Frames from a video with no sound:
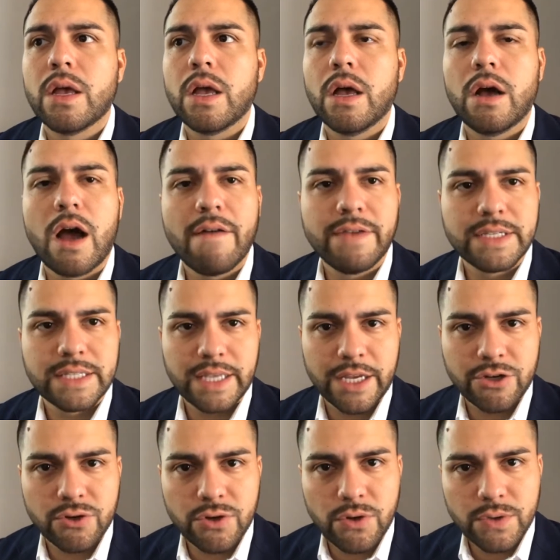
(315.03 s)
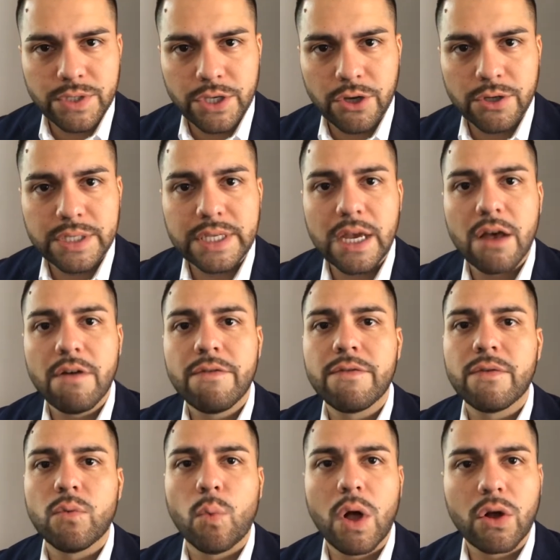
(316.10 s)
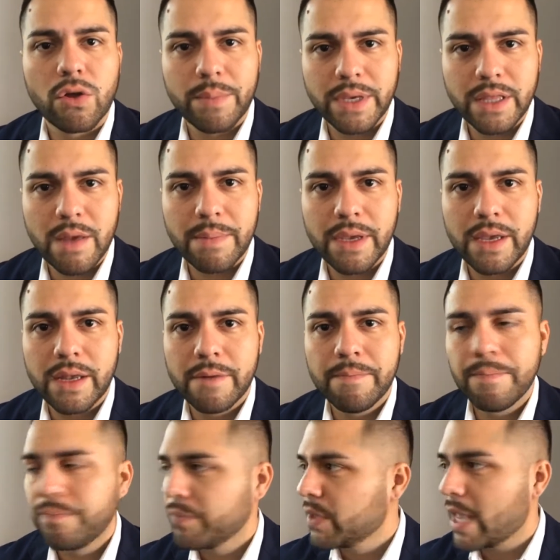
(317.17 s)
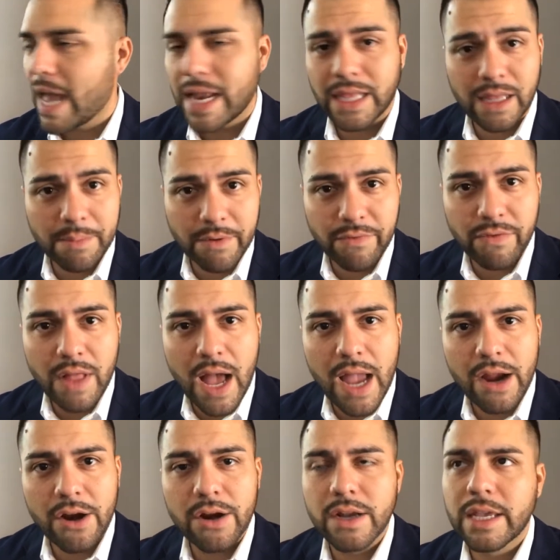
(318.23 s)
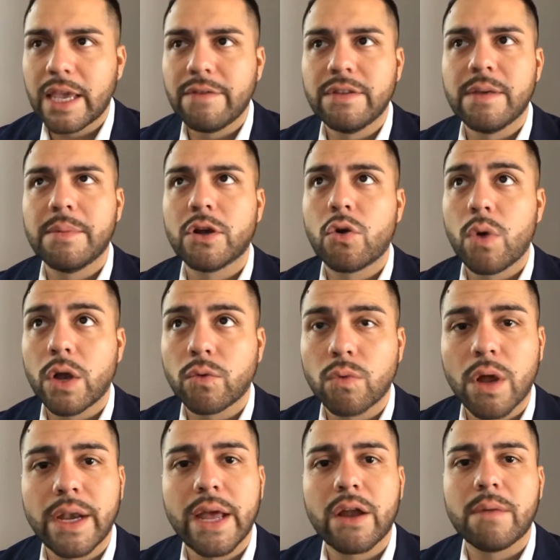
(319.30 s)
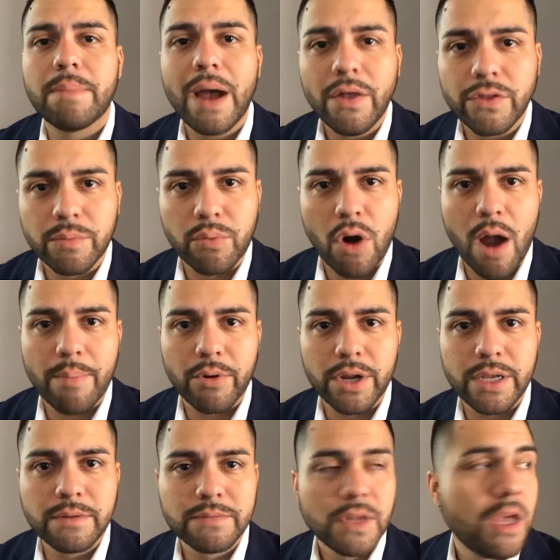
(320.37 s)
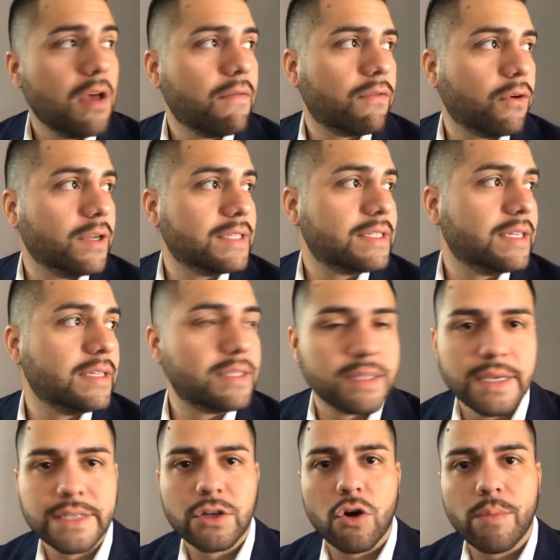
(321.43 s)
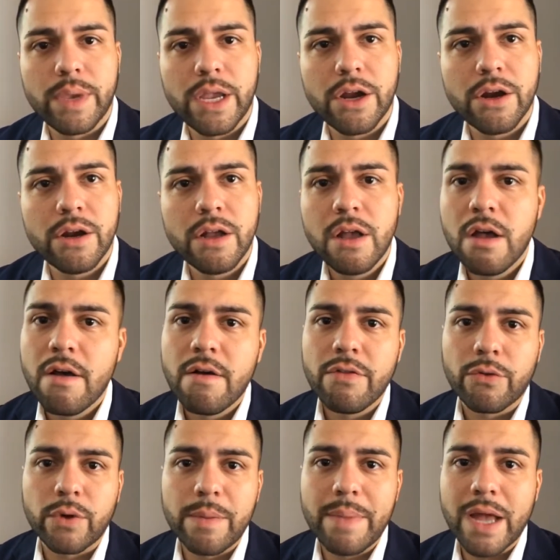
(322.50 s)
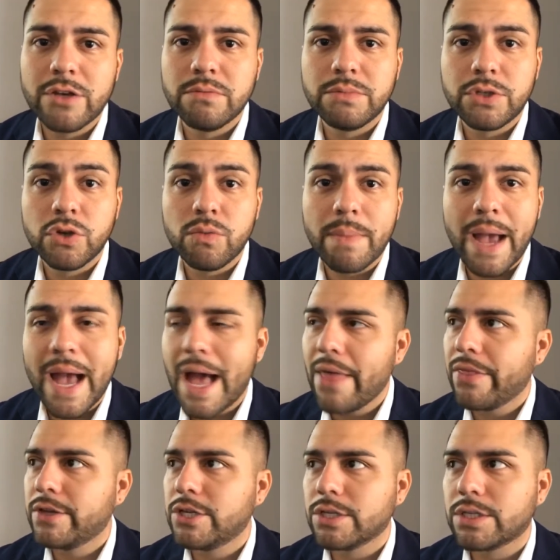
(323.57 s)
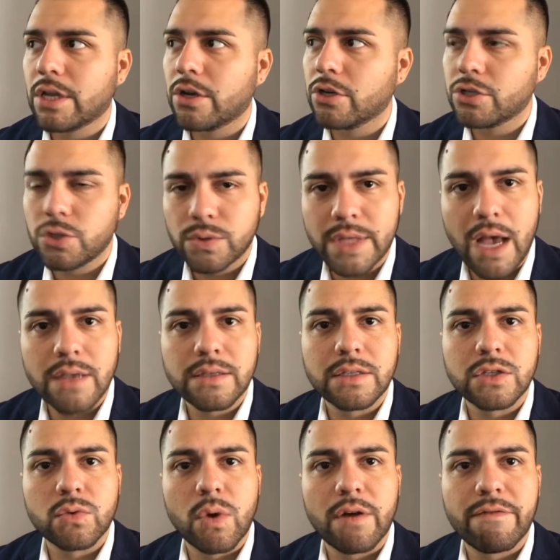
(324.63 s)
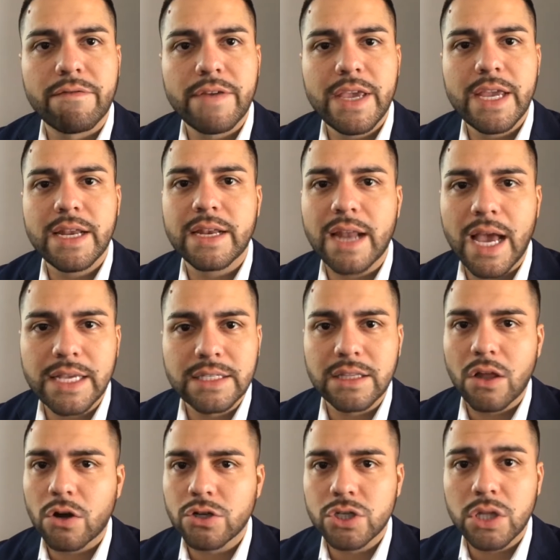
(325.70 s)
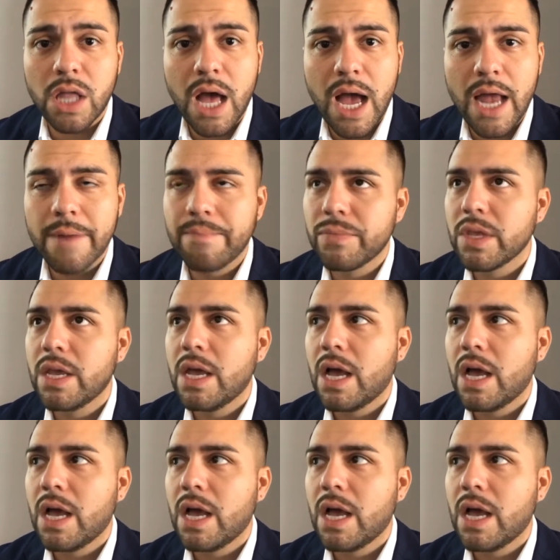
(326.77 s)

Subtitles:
obviously introducing yourself, welcoming them in, handing them a flyer, giving them a quick rundown about the property. For instance, this home here, 3-bedroom, 2-bath, just under 2,000 square feet, nice large lot.